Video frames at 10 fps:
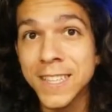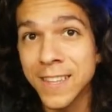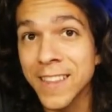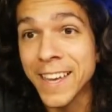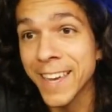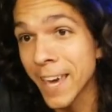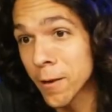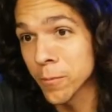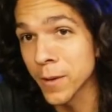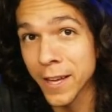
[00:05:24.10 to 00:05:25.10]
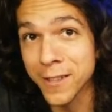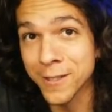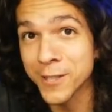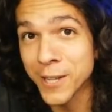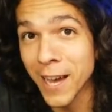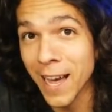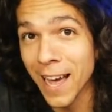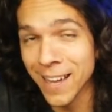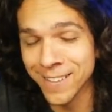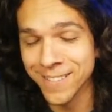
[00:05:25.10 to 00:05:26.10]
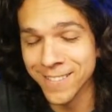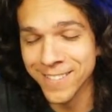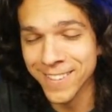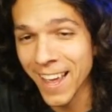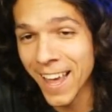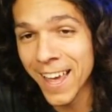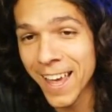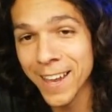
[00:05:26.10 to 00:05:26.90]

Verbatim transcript: thank him in the chat and like the video,